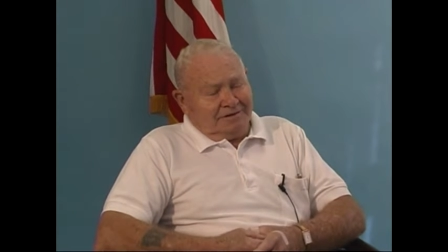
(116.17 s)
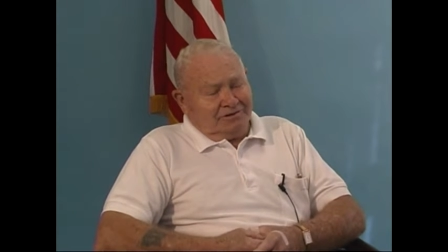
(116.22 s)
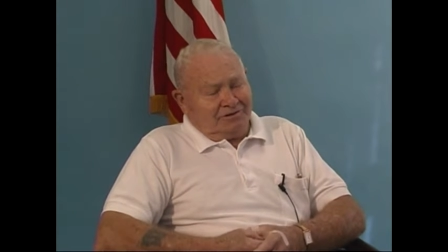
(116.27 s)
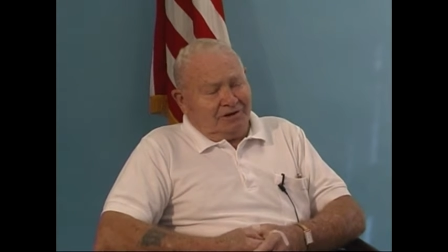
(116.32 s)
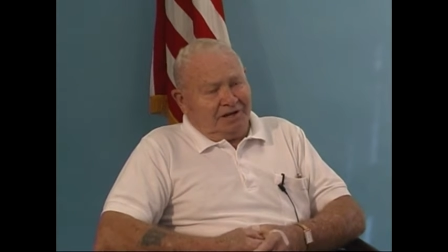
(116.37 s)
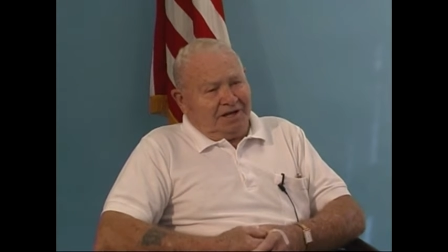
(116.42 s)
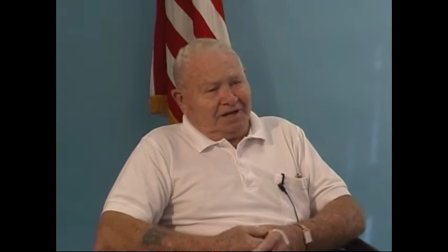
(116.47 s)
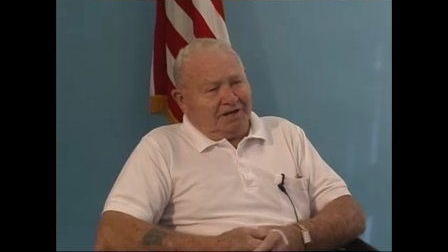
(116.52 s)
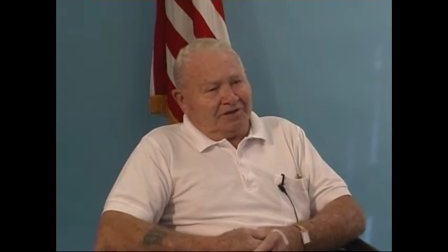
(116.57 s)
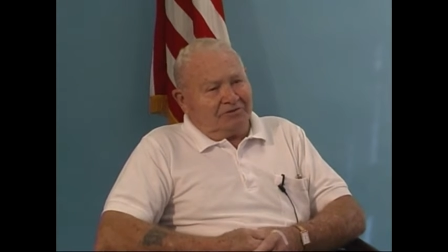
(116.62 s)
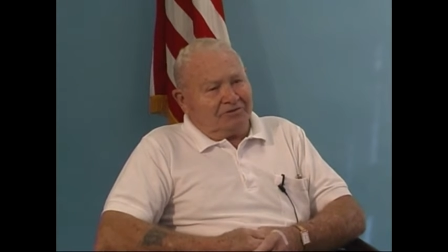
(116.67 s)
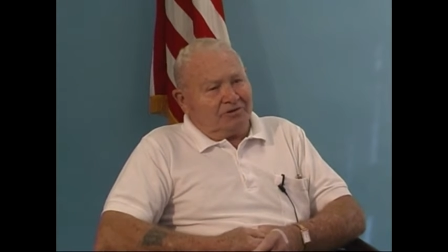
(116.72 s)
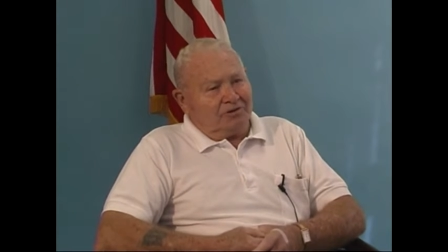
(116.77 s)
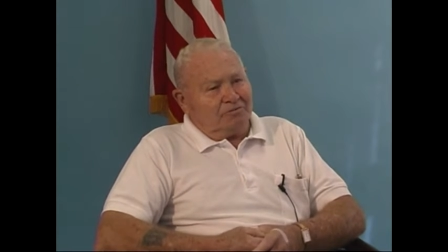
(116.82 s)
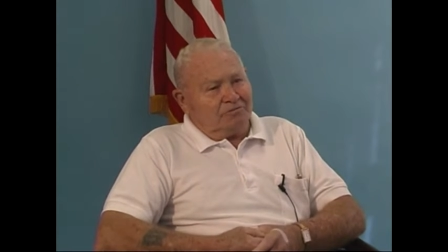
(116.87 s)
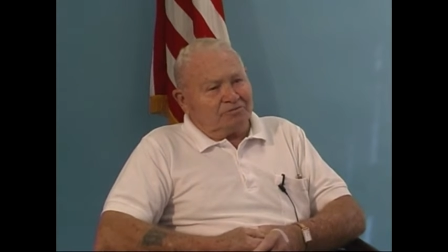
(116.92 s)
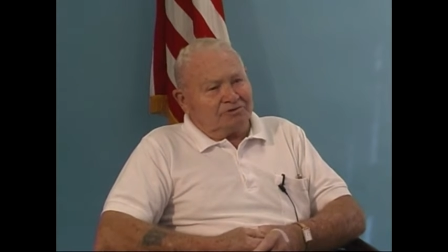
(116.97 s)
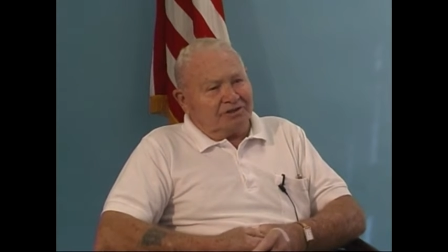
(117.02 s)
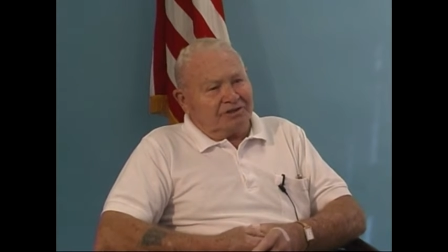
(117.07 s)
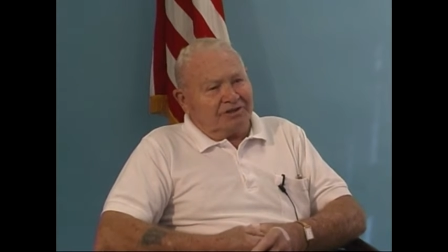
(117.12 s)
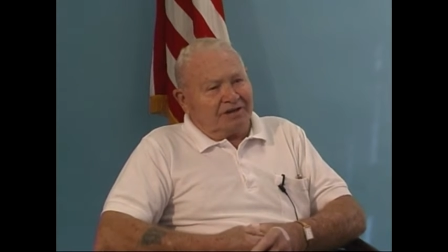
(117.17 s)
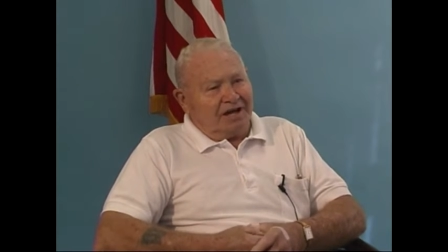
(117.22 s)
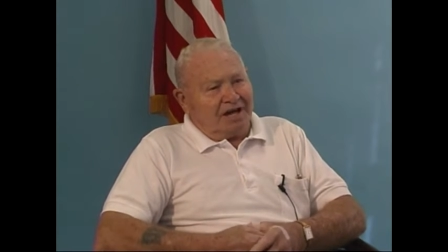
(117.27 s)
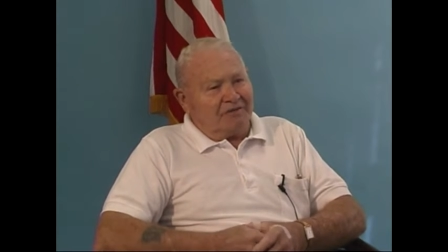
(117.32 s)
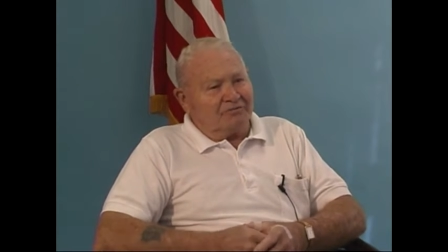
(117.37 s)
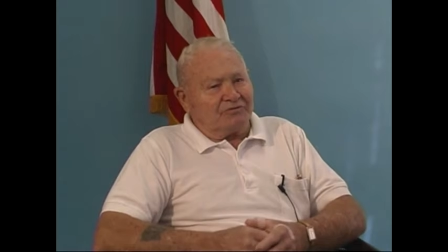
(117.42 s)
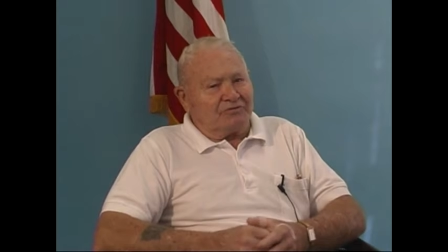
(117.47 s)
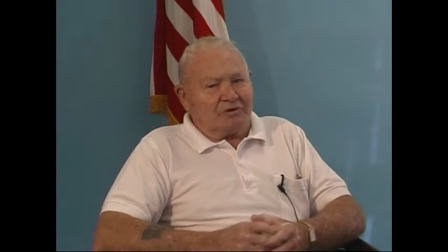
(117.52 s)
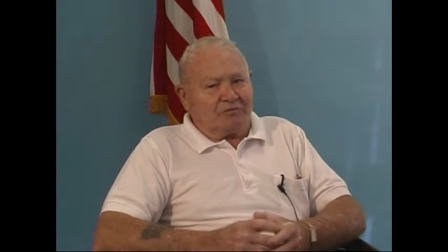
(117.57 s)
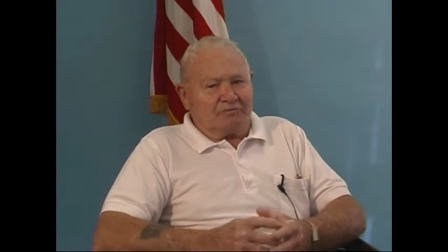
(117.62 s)
training troops that
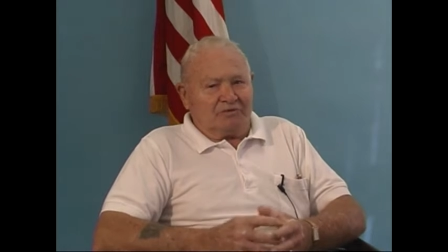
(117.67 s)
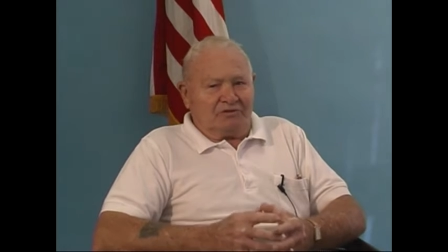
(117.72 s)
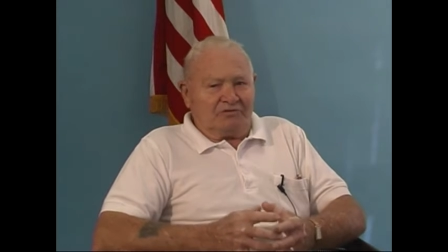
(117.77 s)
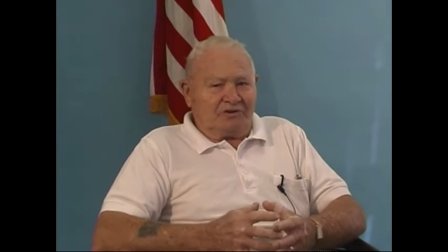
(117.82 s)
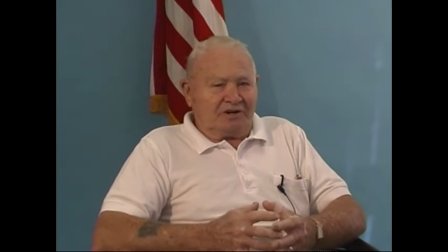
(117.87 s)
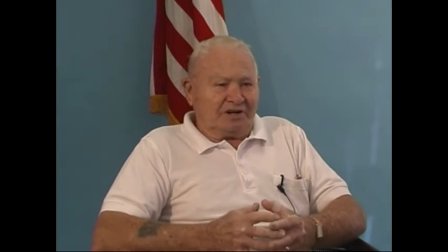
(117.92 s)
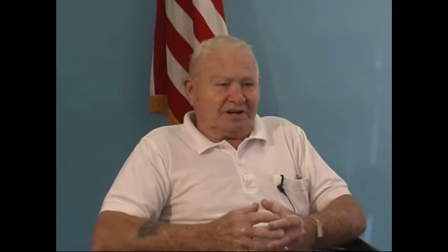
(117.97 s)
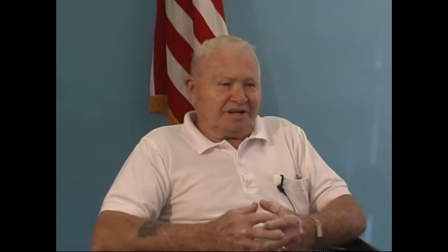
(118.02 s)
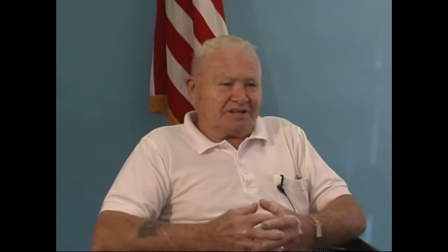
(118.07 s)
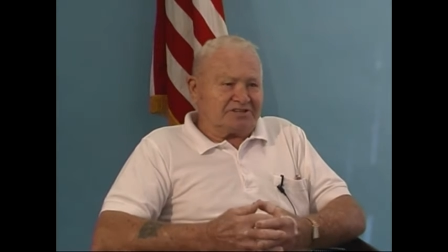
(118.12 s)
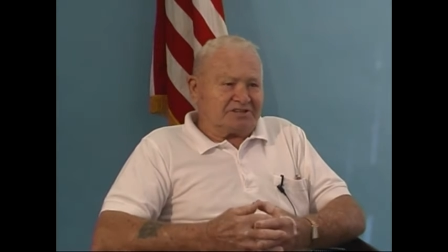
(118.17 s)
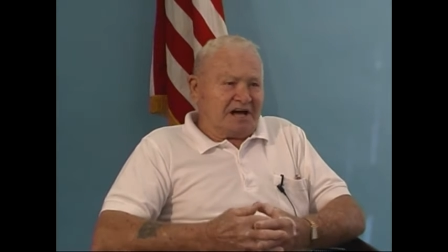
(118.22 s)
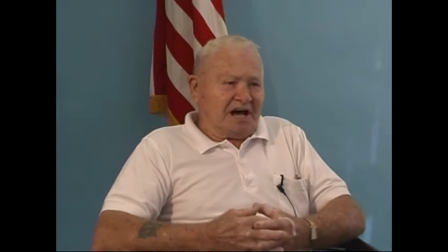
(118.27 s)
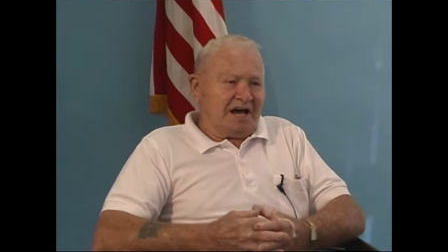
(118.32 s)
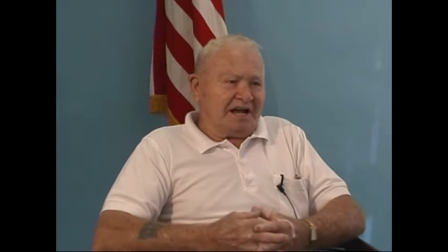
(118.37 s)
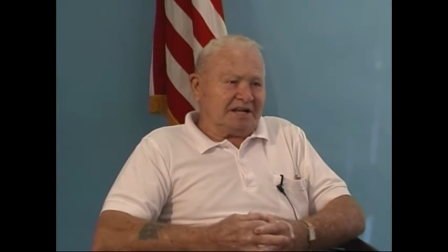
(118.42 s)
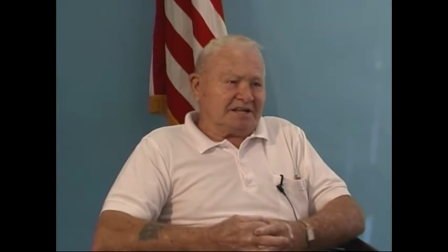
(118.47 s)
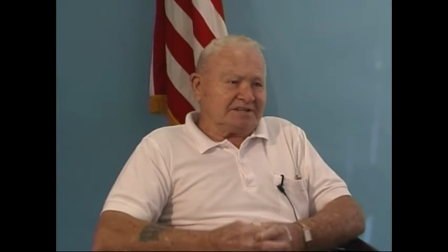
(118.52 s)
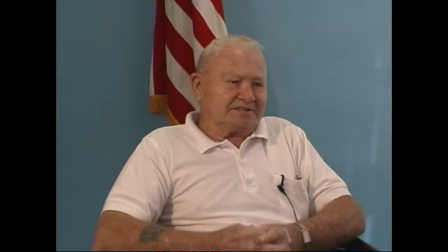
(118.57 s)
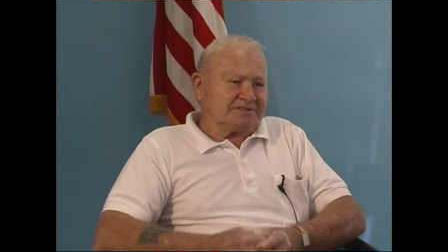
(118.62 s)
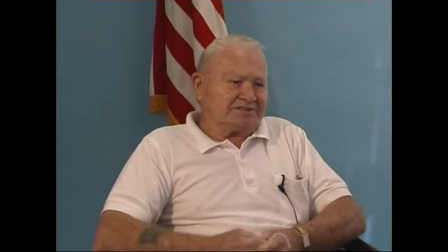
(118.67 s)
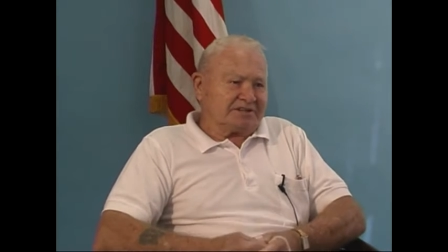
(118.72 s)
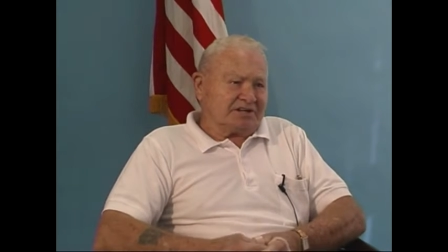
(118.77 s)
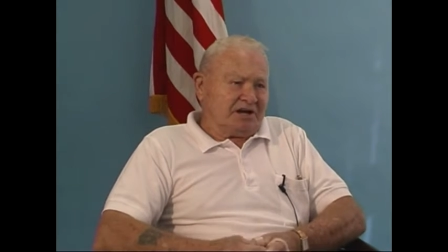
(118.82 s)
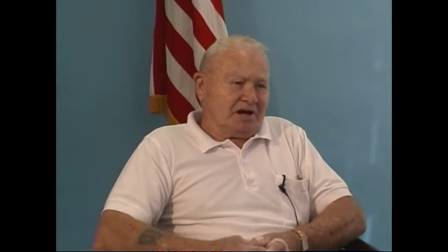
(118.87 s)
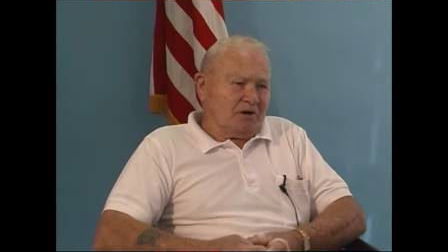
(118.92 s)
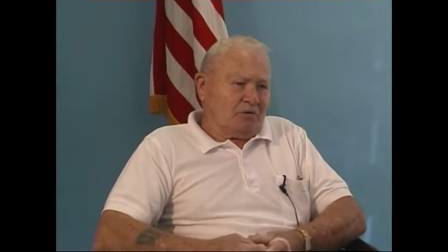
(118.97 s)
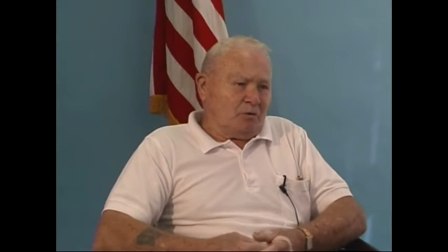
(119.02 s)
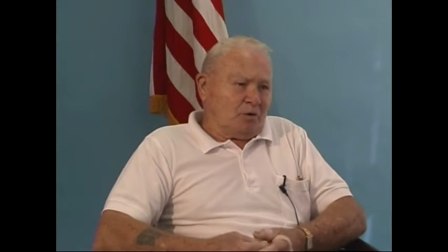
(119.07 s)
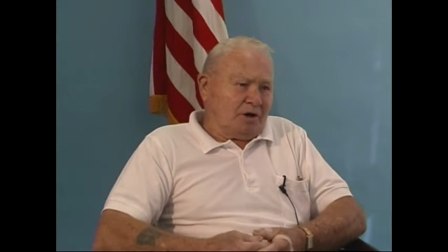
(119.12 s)
came from the various islands in
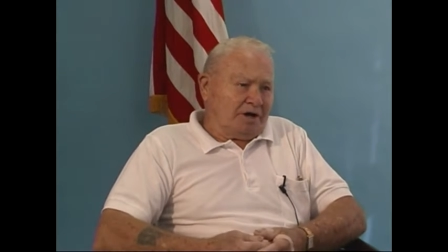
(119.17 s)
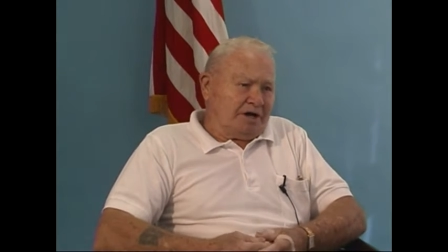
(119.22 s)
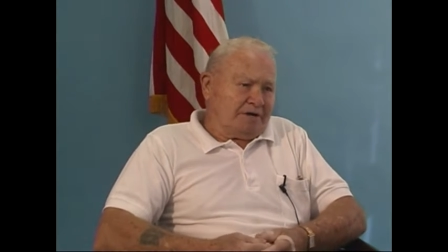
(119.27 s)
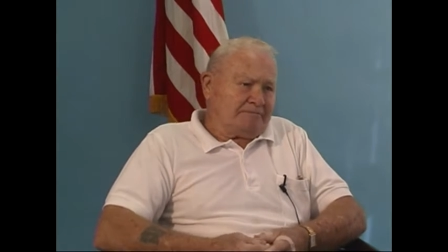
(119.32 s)
Hawaii.